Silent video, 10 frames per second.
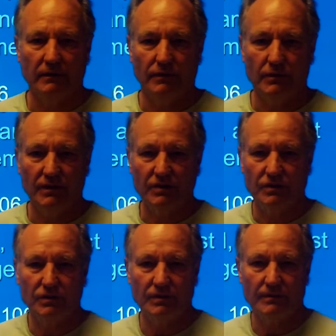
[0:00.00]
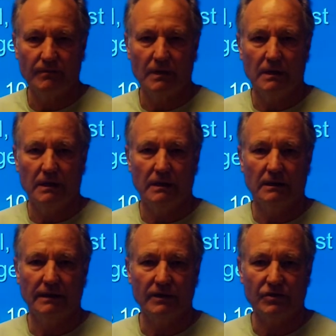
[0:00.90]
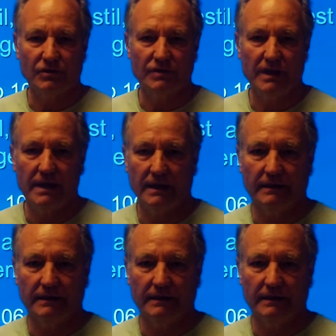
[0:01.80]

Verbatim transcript: food issues in Lecture 10.